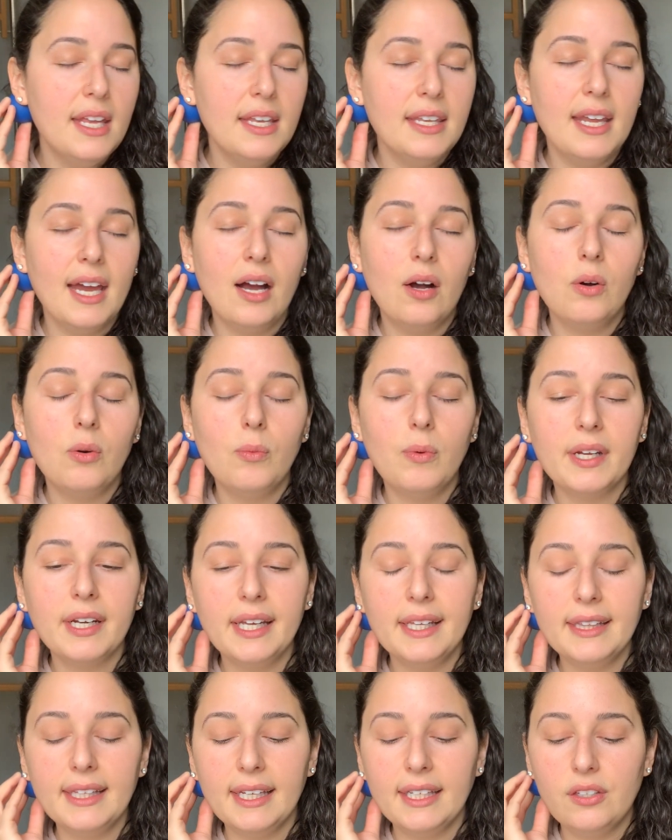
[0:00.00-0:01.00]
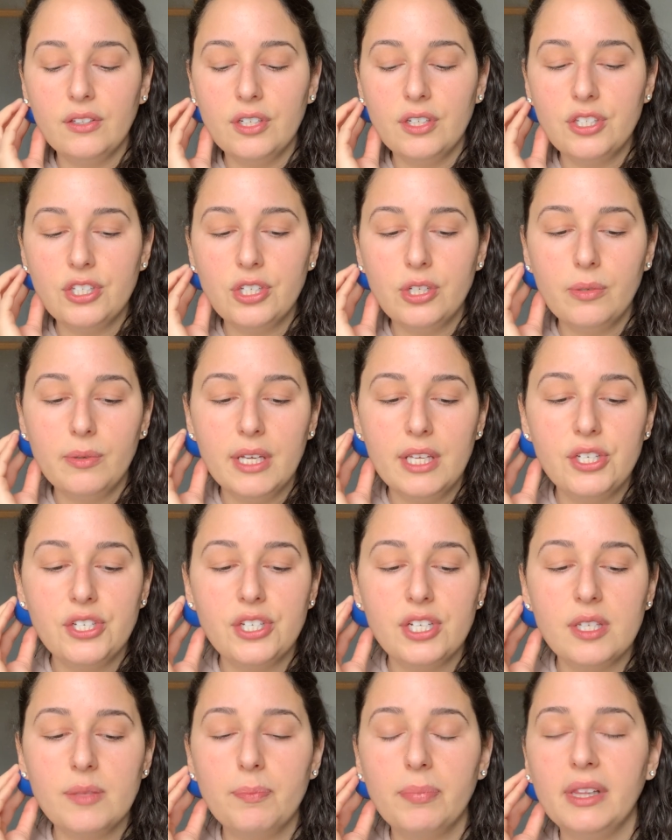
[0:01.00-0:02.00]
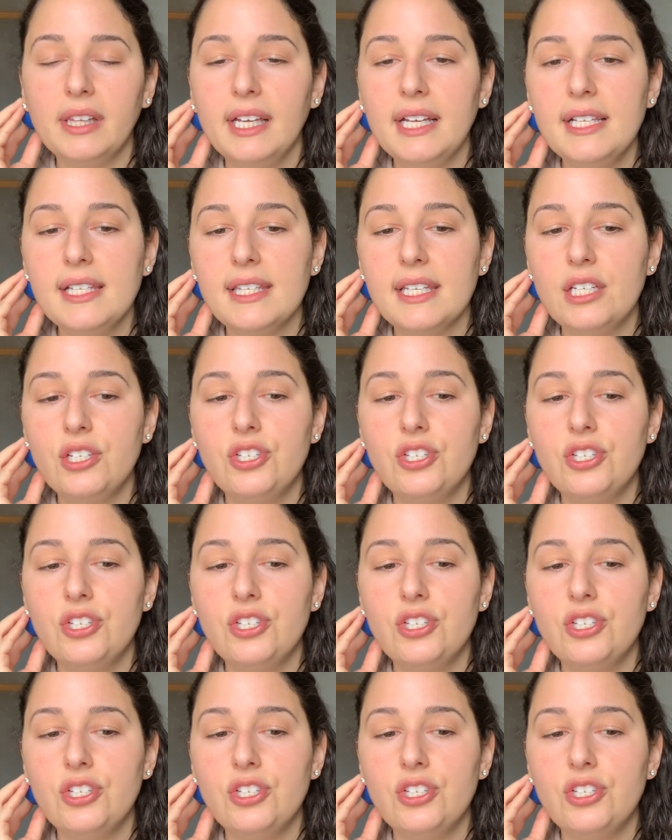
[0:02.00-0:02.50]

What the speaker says: Now, what I'd like you to do is just place a